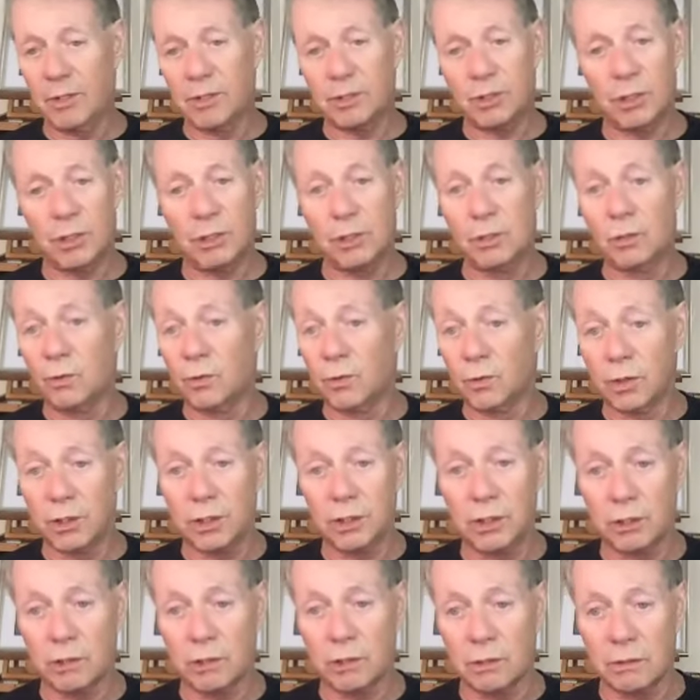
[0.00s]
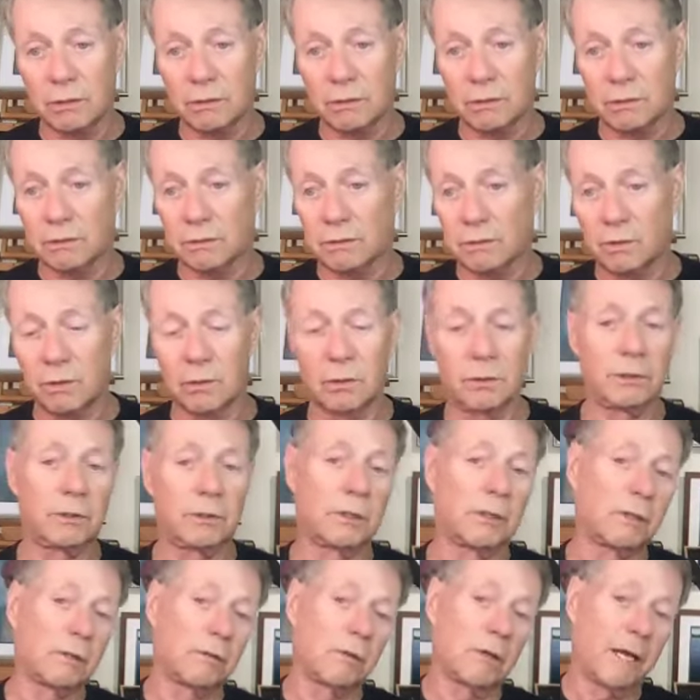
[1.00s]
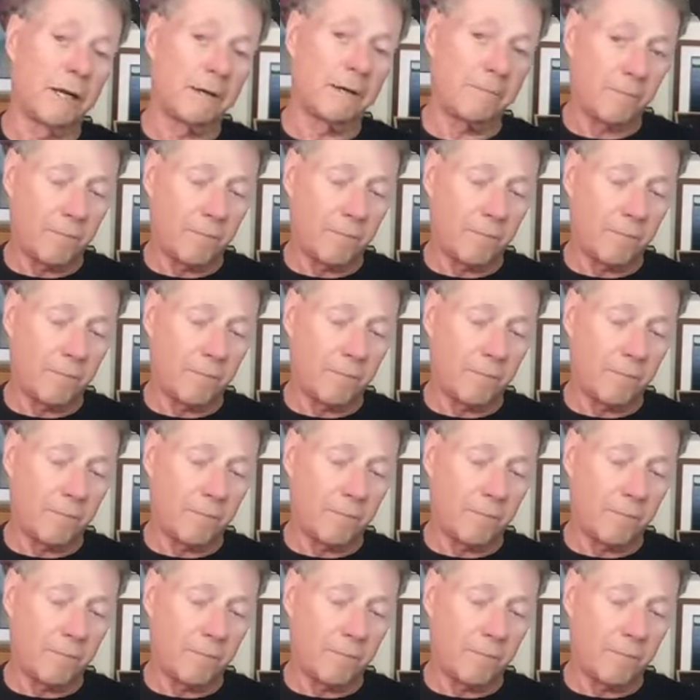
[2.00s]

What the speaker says: it's just nutritional, like